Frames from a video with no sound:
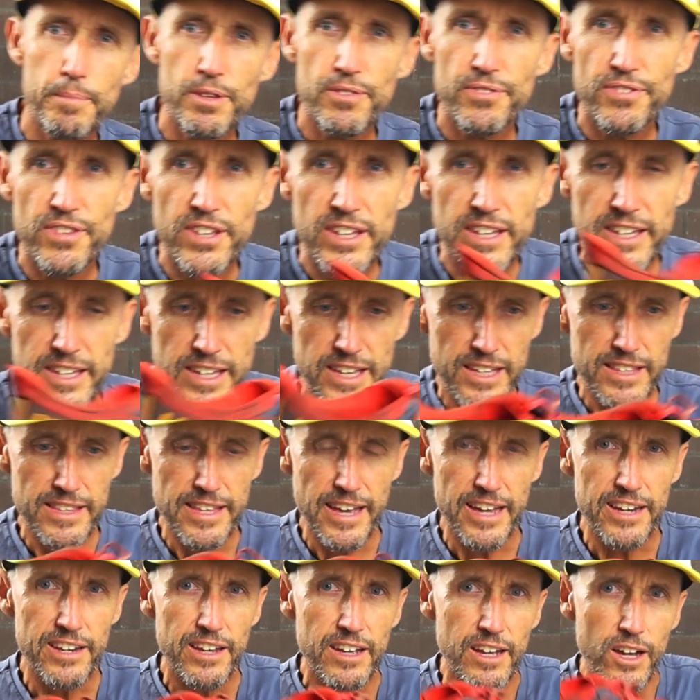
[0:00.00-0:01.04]
be thinking
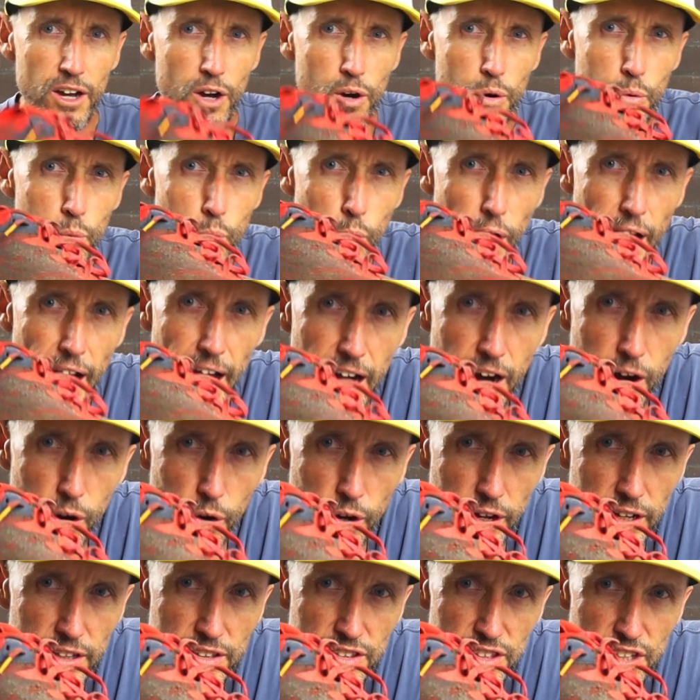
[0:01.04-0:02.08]
that,
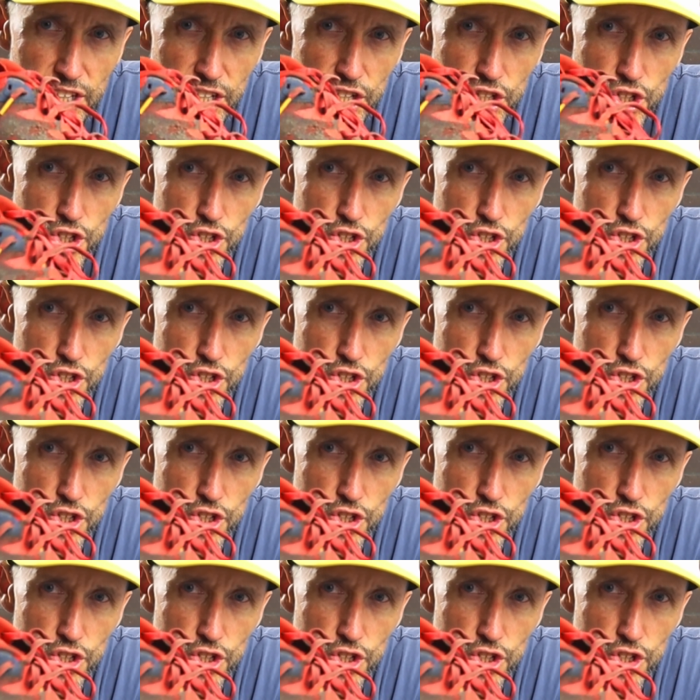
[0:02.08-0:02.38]
wow, these